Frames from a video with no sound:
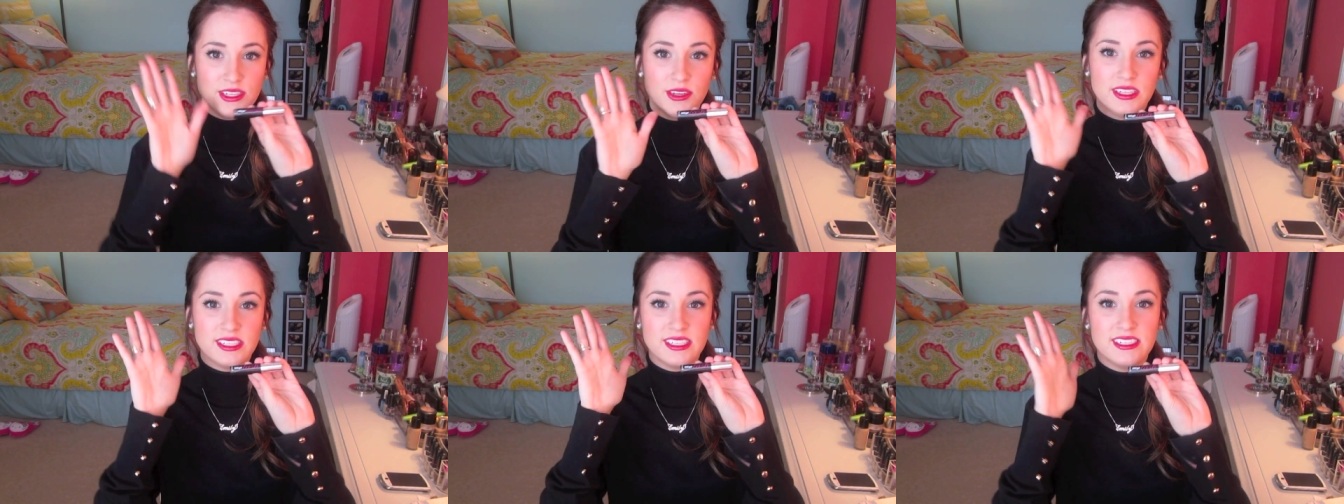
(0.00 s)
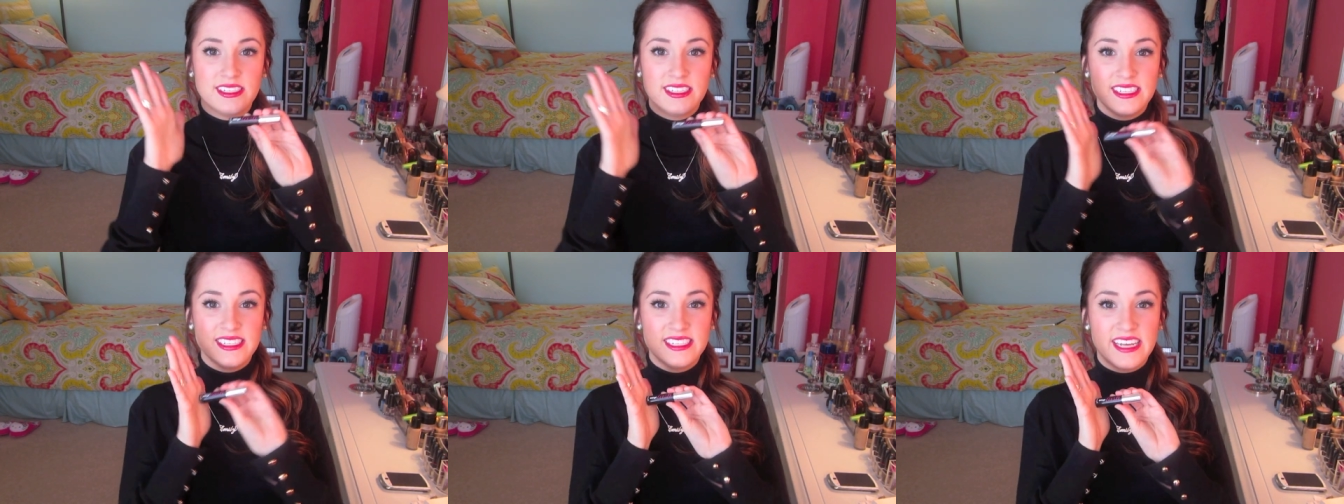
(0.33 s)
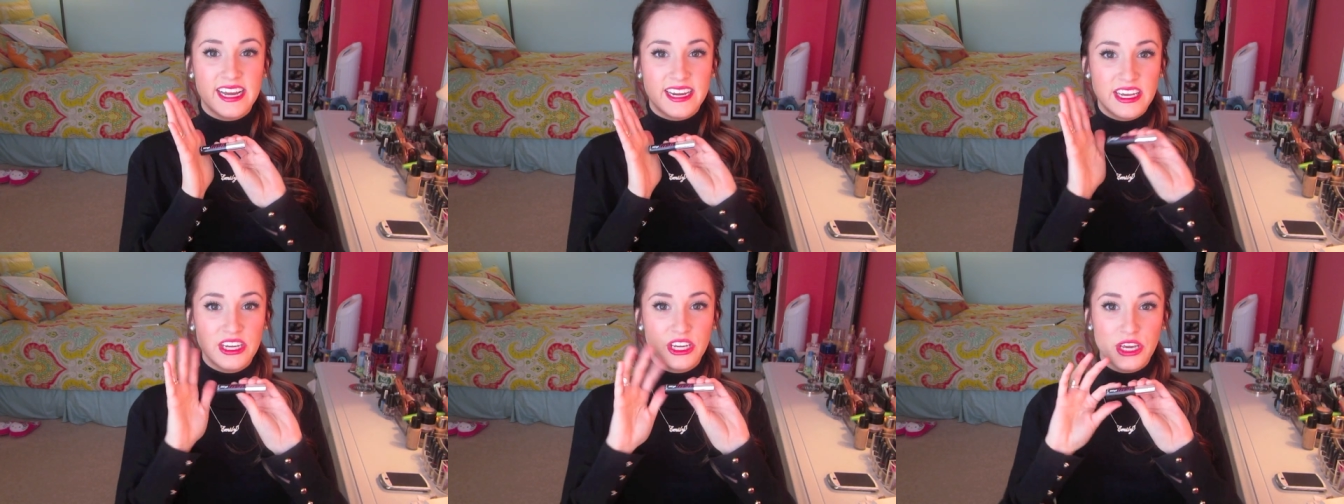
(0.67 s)
So this is the
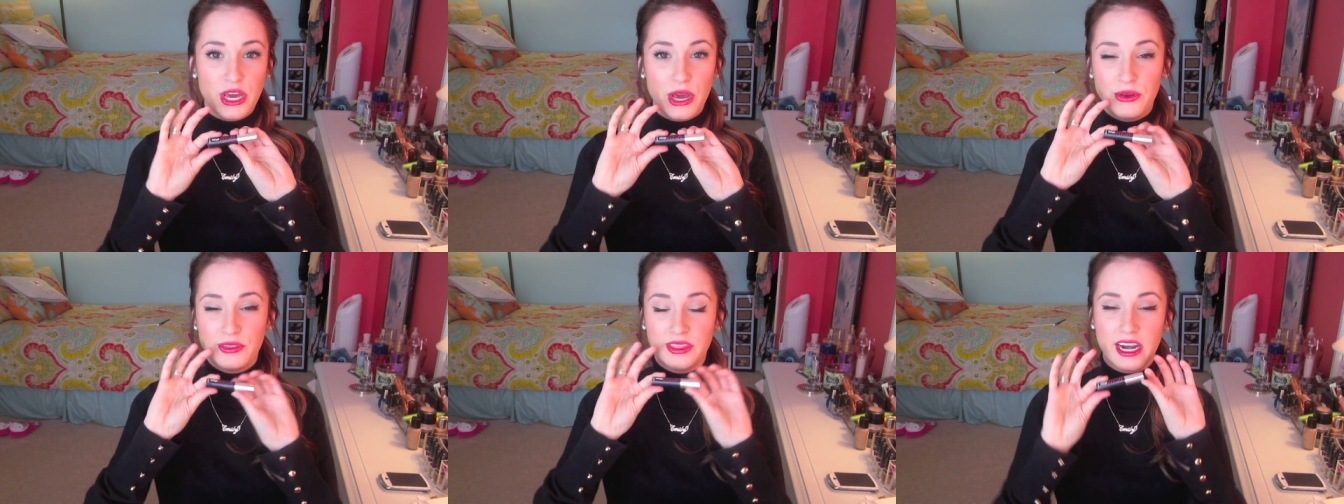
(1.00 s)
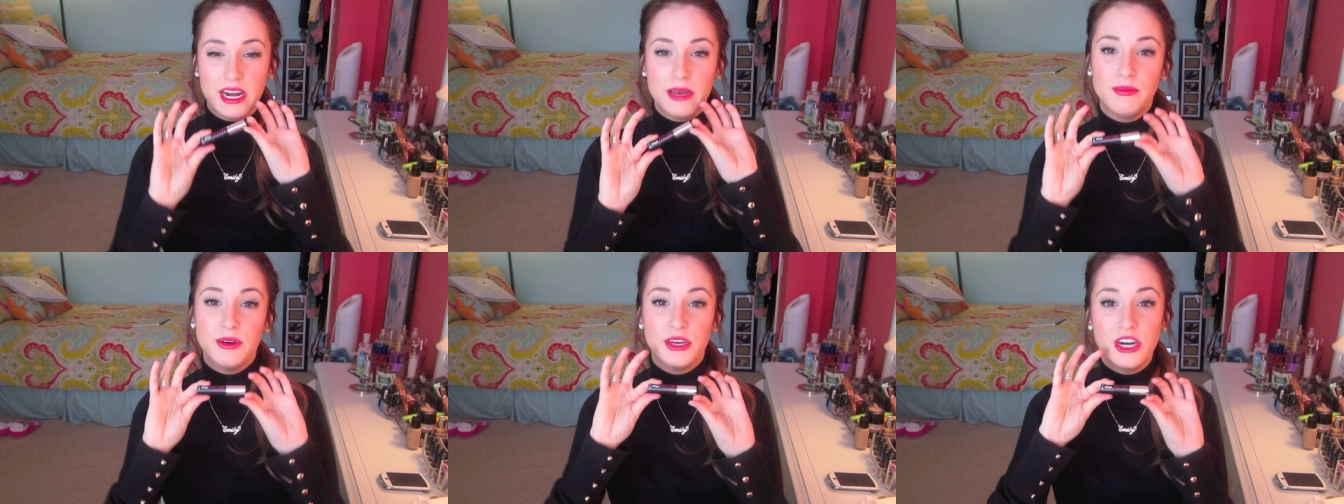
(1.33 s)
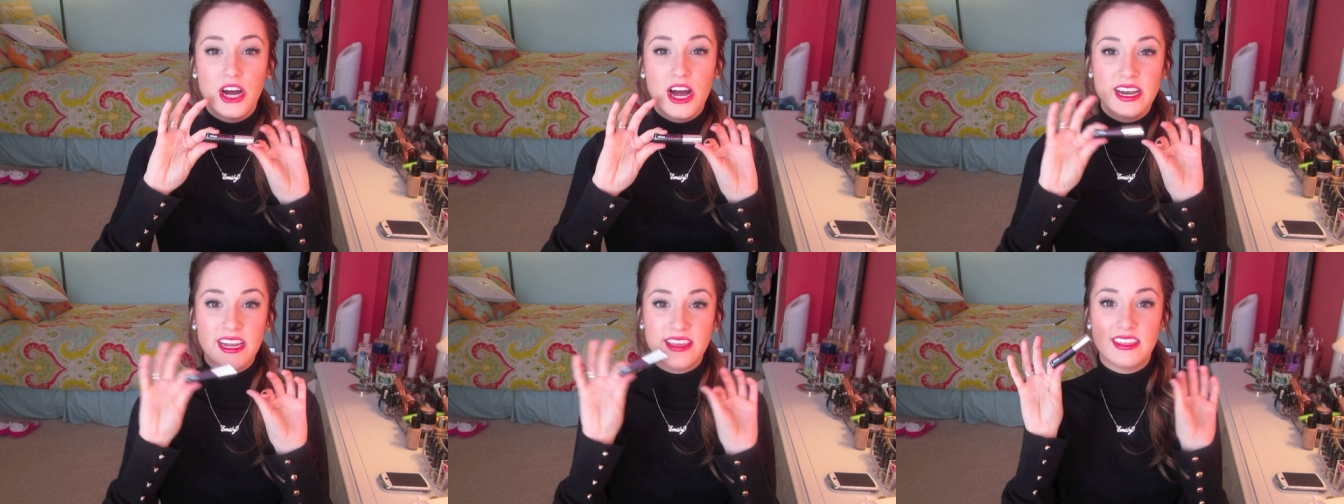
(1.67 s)
second coat that I put
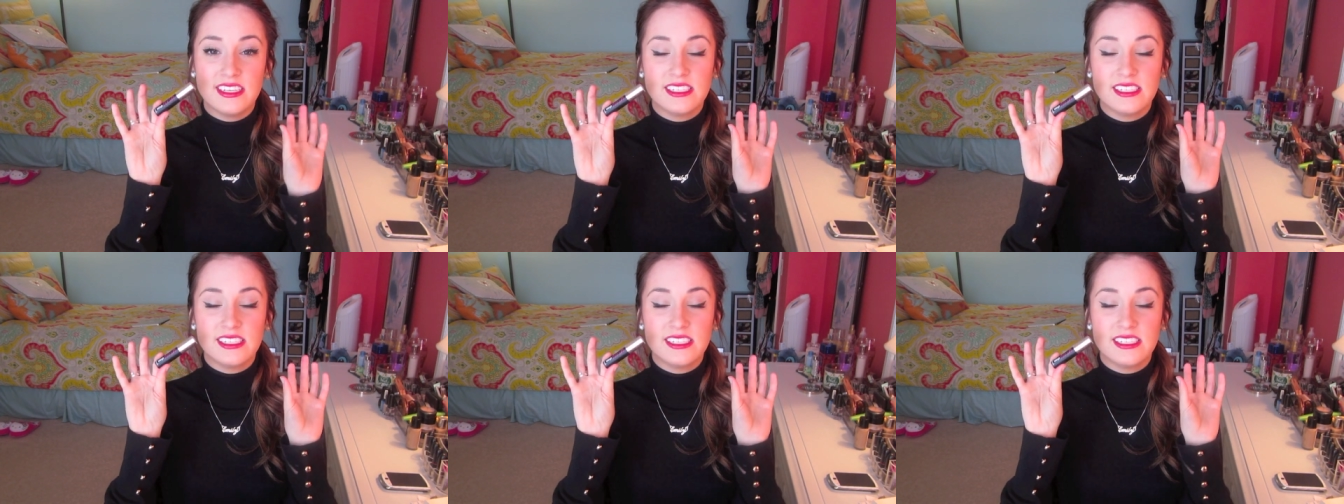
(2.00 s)
on and